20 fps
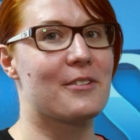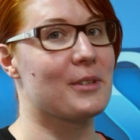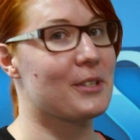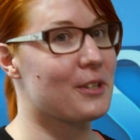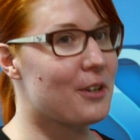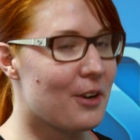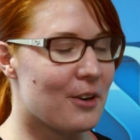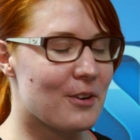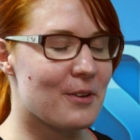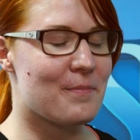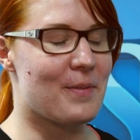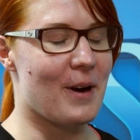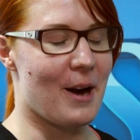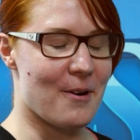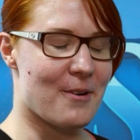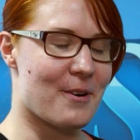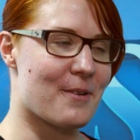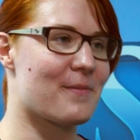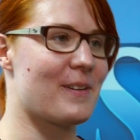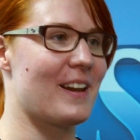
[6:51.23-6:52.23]
with coal
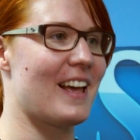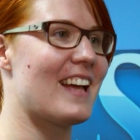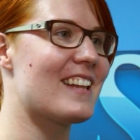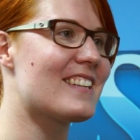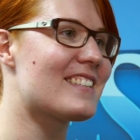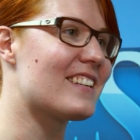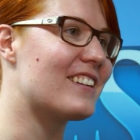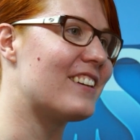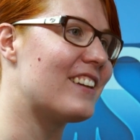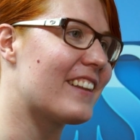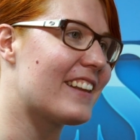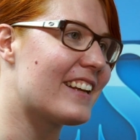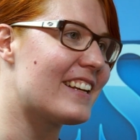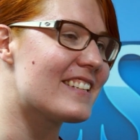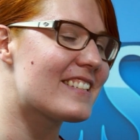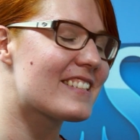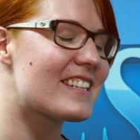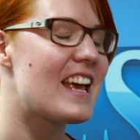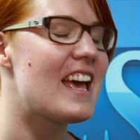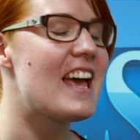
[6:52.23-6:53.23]
power plants and all
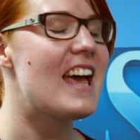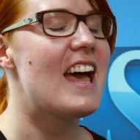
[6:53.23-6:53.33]
these.